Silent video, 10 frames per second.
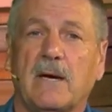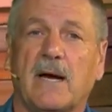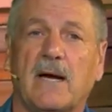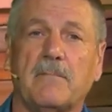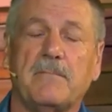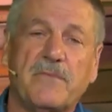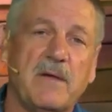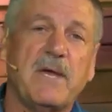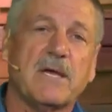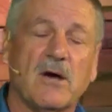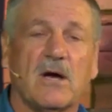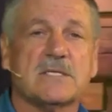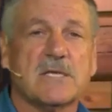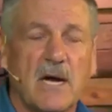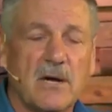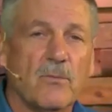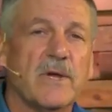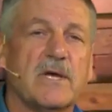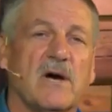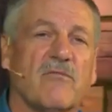Um, they may cause
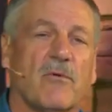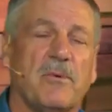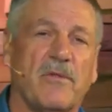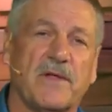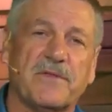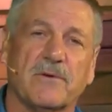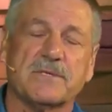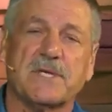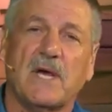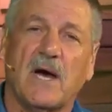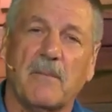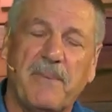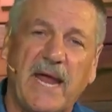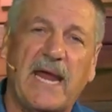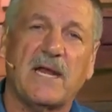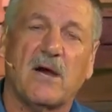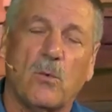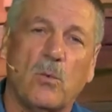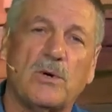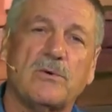unrecoverable, that there's a pain,
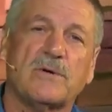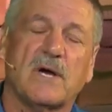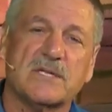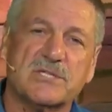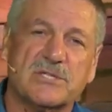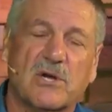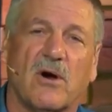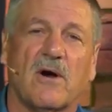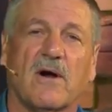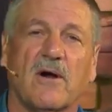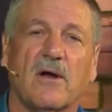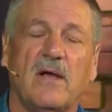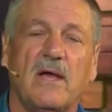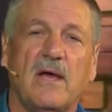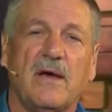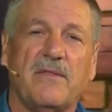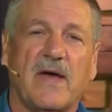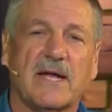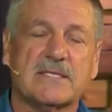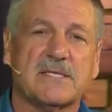a wound, a scar
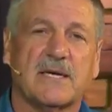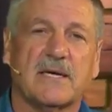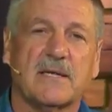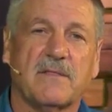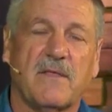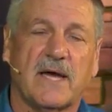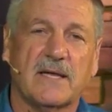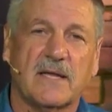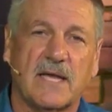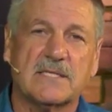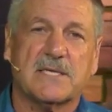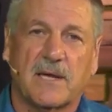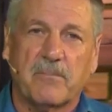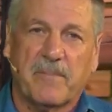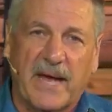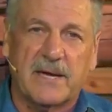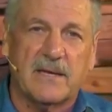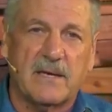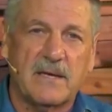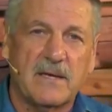that, uh, that gets
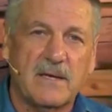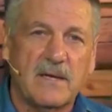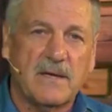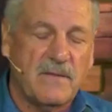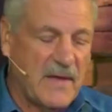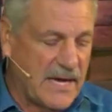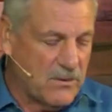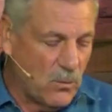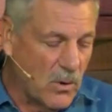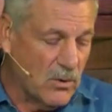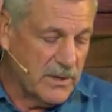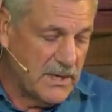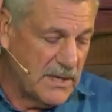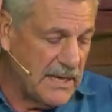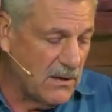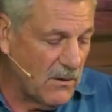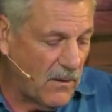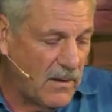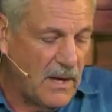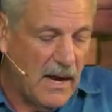embedded that won't
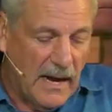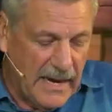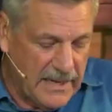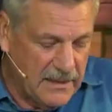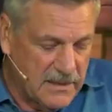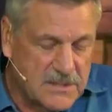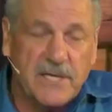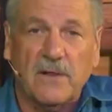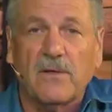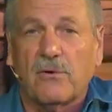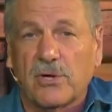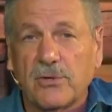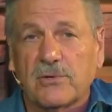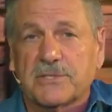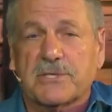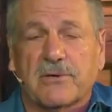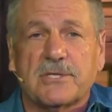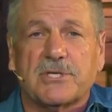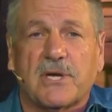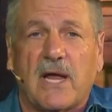heal. I did a little Google
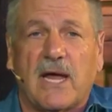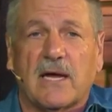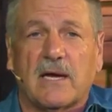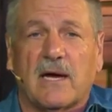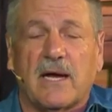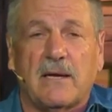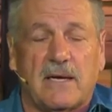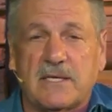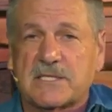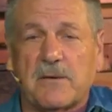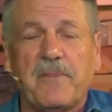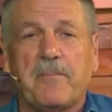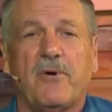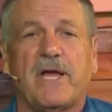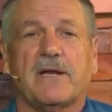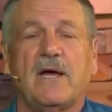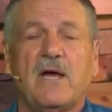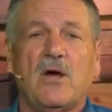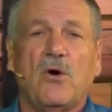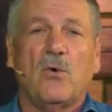search and I, I simply put in,
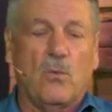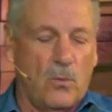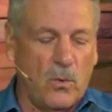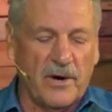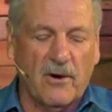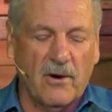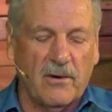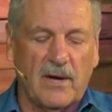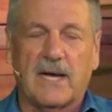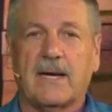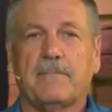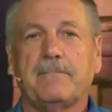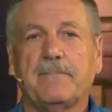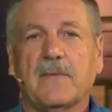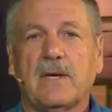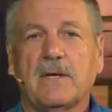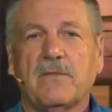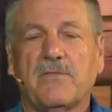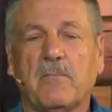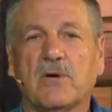what are um,
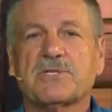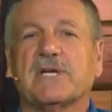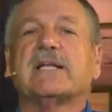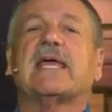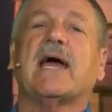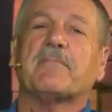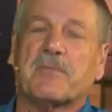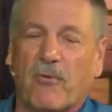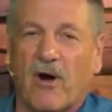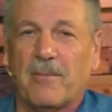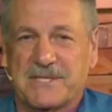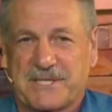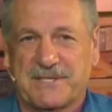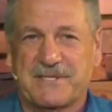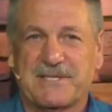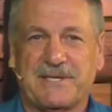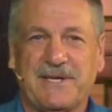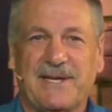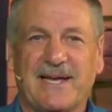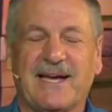the most unkept promises?
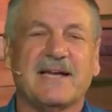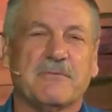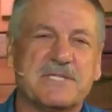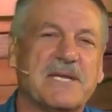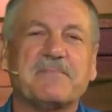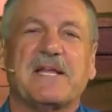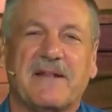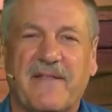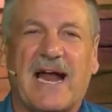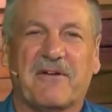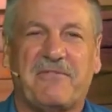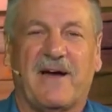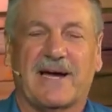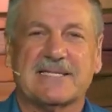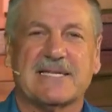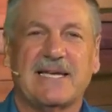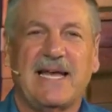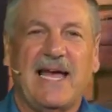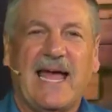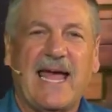Uh, it was something to that effect.
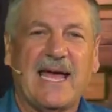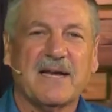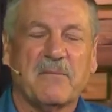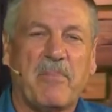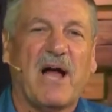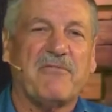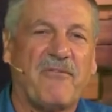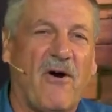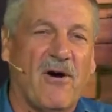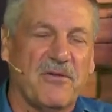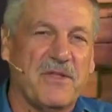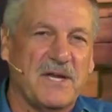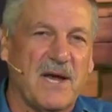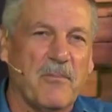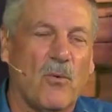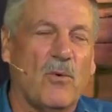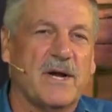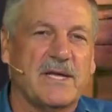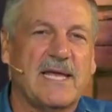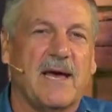And by far, the number
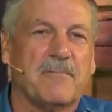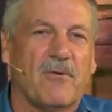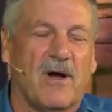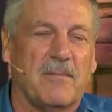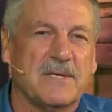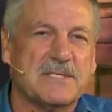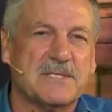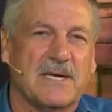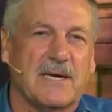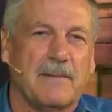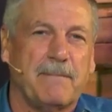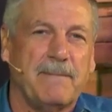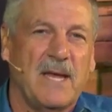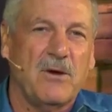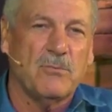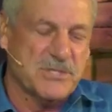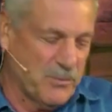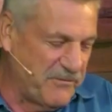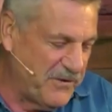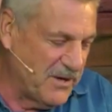one unkept promise um,
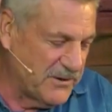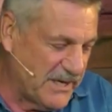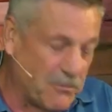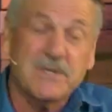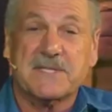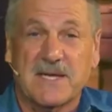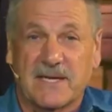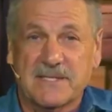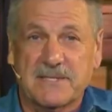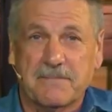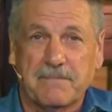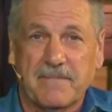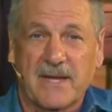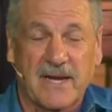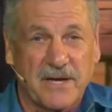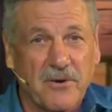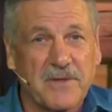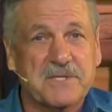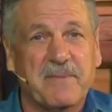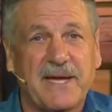was revealed, and it was this. And I know
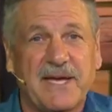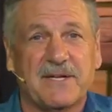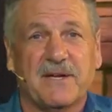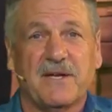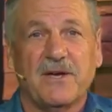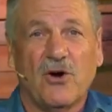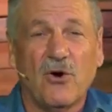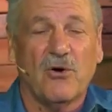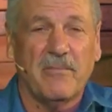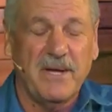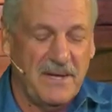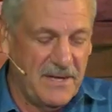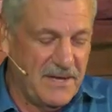this may hit home,